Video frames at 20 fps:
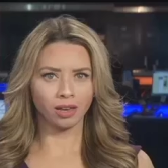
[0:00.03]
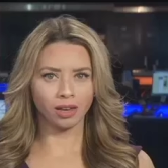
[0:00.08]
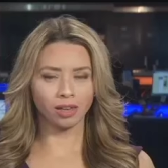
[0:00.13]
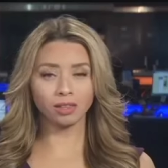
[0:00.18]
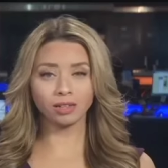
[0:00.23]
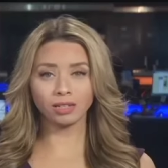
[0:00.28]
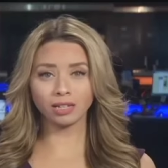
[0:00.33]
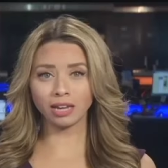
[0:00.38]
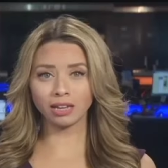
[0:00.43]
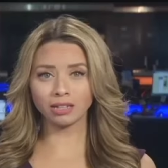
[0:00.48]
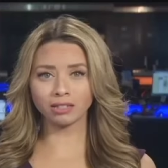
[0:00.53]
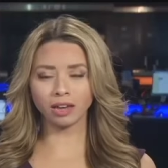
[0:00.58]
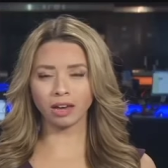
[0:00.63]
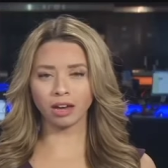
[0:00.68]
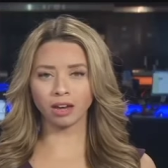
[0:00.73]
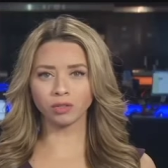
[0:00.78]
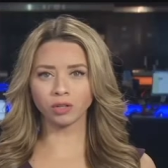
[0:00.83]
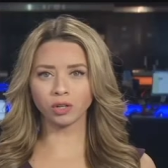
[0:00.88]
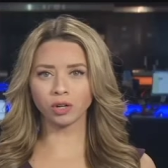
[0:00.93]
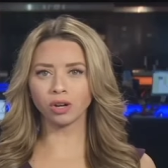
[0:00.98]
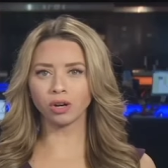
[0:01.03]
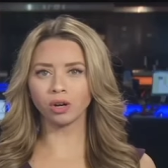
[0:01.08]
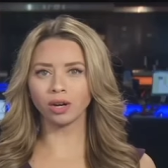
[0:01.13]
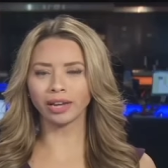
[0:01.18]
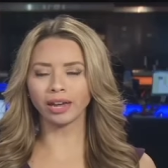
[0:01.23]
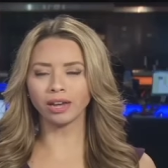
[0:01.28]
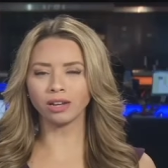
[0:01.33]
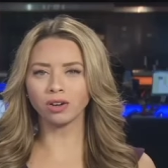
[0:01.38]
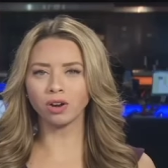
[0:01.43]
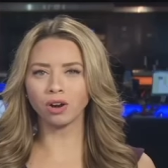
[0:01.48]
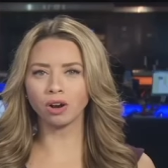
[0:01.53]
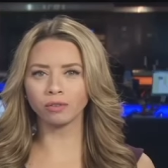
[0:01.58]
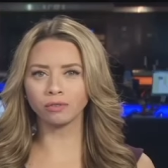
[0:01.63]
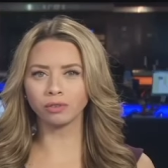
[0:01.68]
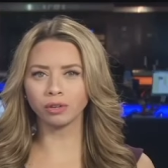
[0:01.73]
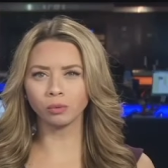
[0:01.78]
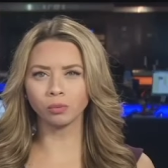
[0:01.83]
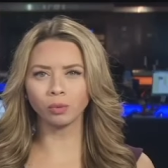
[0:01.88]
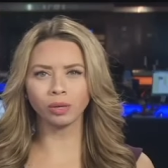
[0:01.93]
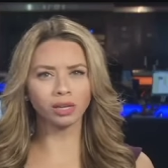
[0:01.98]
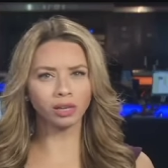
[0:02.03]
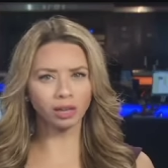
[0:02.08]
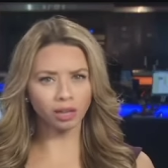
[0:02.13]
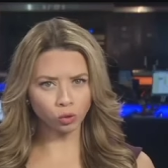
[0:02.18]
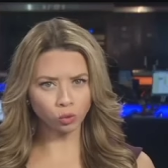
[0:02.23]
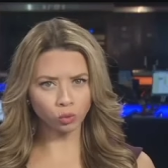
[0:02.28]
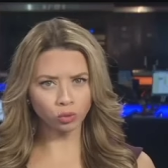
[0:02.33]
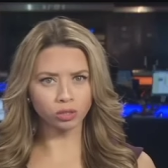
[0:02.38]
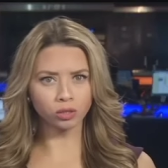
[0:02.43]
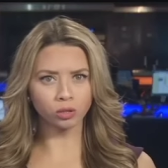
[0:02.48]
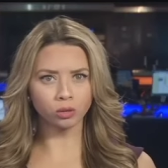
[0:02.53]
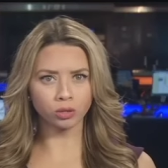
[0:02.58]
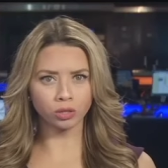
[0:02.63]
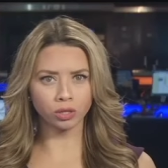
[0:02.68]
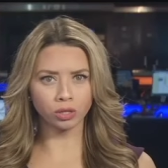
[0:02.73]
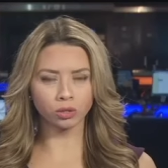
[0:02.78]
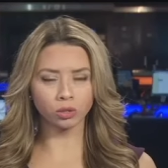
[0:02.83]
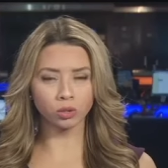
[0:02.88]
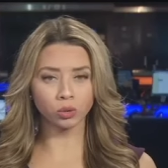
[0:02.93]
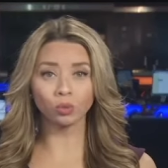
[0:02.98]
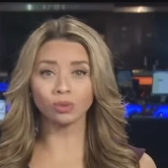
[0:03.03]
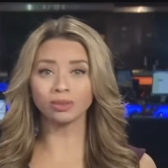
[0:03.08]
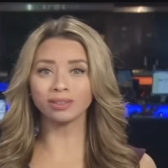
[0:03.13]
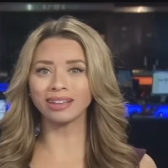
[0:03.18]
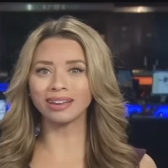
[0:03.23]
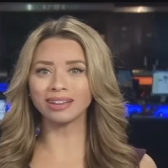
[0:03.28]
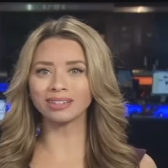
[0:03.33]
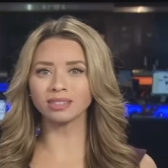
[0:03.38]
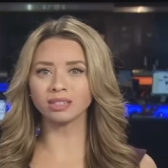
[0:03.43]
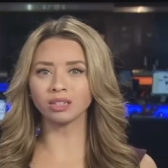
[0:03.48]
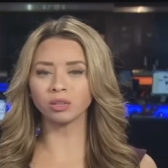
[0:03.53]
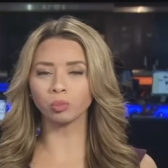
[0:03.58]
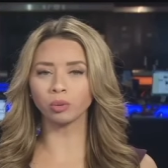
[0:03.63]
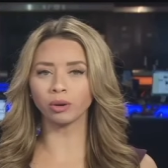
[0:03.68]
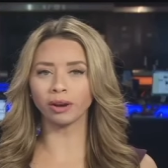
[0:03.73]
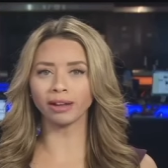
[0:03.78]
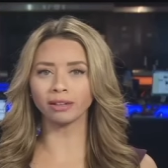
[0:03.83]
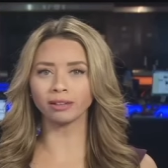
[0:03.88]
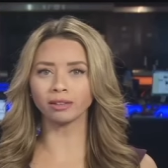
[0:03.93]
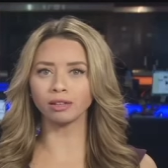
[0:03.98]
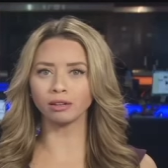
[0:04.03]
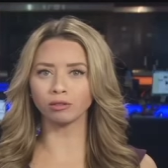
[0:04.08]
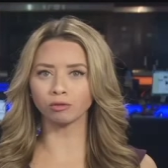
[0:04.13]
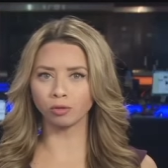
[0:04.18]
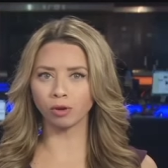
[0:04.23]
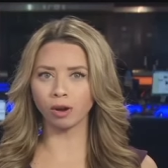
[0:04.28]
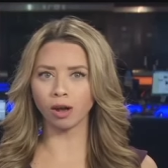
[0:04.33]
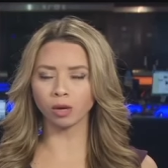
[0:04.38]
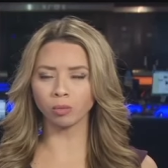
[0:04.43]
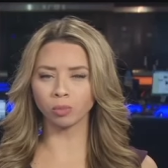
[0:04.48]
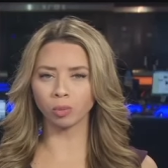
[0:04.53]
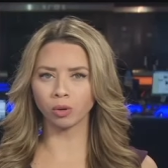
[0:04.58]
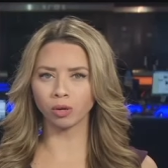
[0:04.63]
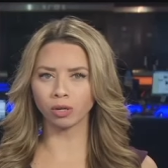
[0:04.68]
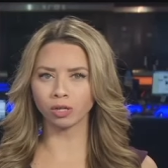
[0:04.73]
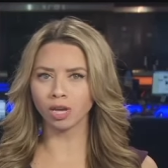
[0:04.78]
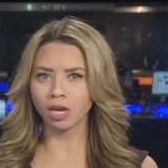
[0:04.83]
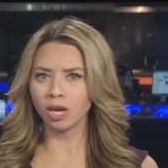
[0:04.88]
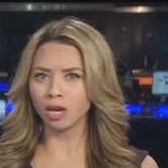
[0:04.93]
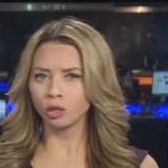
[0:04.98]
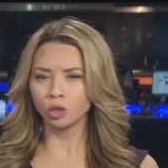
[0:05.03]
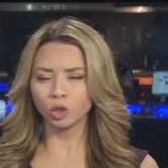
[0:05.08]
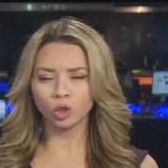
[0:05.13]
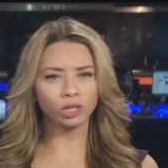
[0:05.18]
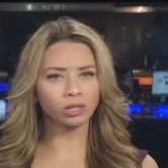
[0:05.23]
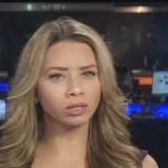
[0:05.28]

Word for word: In the days after Hurricane Harvey, we introduced you to Leslie Bradley of Rockport.